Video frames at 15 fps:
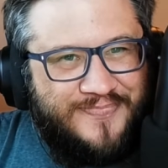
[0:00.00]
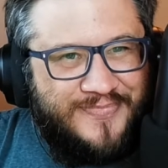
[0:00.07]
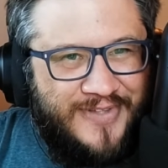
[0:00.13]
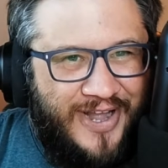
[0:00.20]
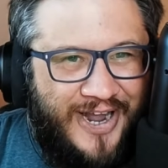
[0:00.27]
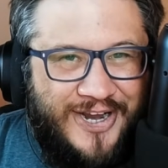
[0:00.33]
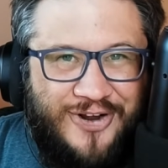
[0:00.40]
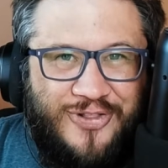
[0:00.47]

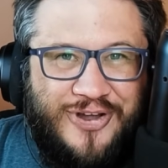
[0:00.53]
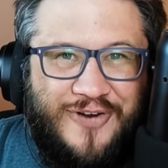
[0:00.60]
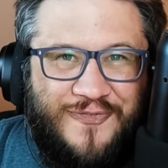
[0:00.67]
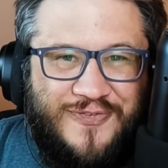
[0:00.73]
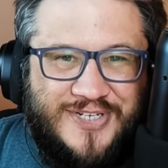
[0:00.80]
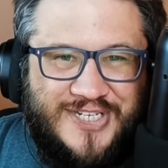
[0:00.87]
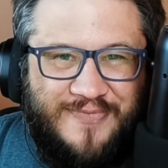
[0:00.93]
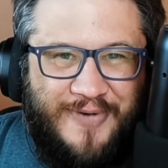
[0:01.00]
You're looking
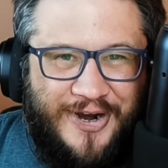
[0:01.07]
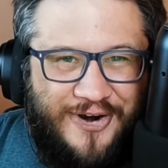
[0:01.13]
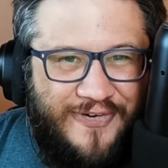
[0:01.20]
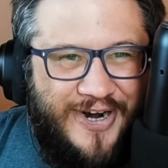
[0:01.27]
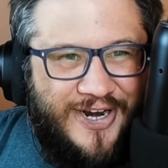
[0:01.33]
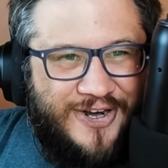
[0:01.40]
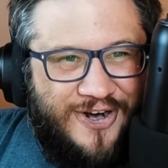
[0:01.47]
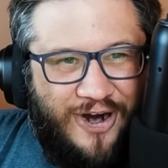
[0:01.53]
for some
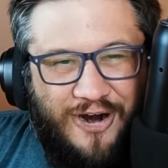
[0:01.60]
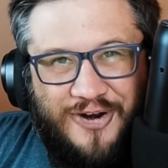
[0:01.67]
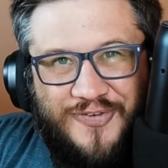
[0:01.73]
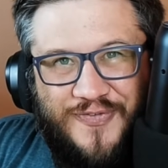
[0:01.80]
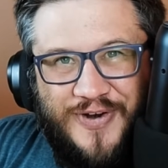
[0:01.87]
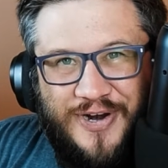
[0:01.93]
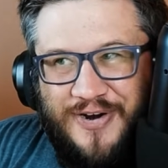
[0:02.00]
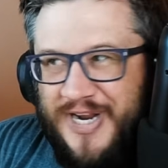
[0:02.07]
underrated cards
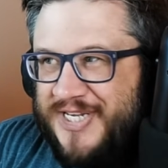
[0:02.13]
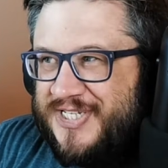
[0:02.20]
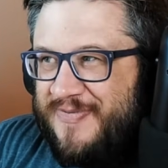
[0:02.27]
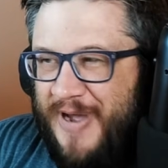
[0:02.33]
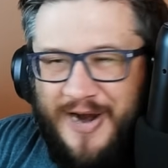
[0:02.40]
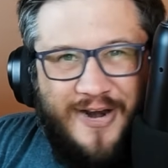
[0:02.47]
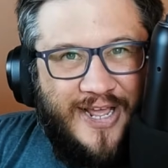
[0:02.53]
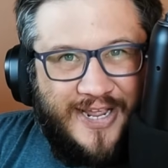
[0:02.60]
for your next
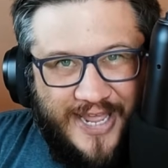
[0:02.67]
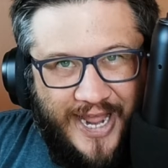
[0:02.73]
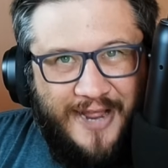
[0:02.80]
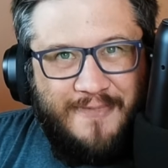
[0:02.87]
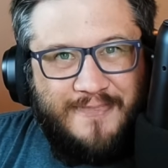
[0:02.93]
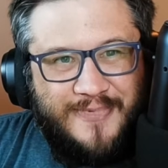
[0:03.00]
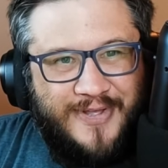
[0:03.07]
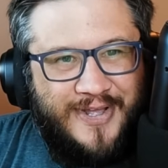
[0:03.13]
Commander deck, yeah?
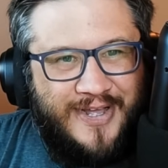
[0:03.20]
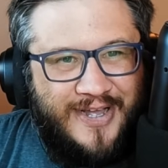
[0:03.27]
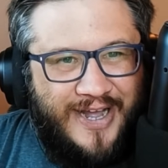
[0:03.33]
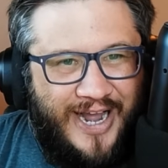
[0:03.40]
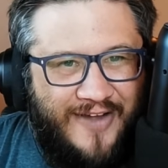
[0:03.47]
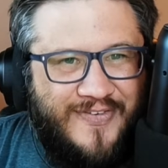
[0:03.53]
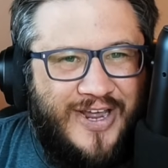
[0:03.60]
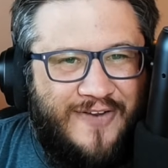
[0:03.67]

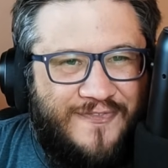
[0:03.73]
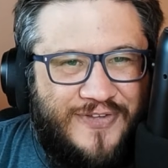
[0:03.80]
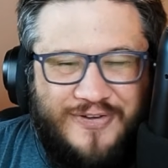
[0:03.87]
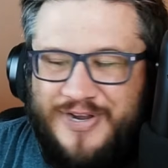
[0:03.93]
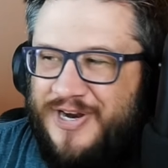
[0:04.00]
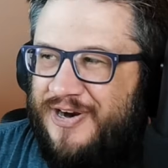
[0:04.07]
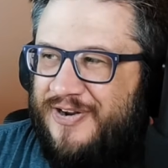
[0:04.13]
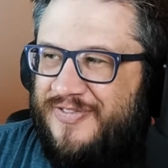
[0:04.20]
I've got a few
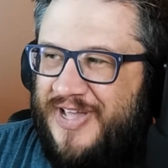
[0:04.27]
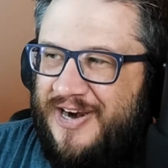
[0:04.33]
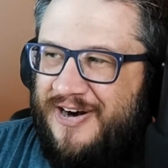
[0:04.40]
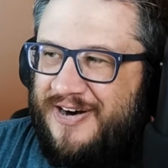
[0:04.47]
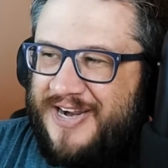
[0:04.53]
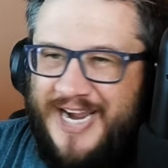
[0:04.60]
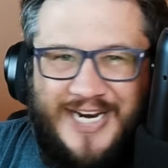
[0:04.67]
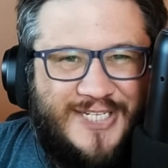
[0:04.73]
here that
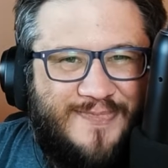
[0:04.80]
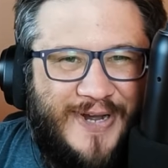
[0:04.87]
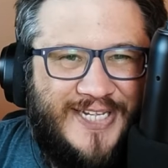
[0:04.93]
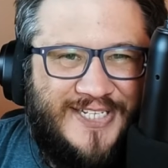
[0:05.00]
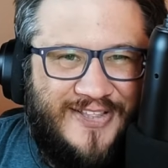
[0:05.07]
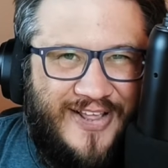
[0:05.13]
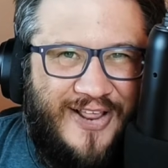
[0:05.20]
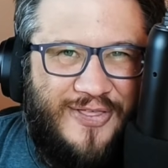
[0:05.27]
are kind of
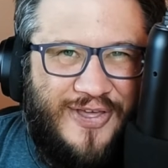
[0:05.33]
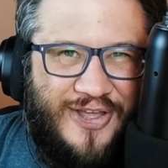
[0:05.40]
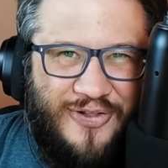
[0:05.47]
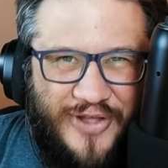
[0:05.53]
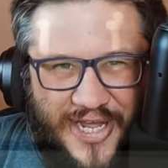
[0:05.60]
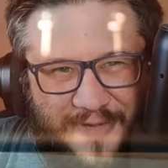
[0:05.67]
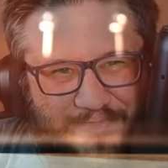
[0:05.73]
spicy that I think you'll like.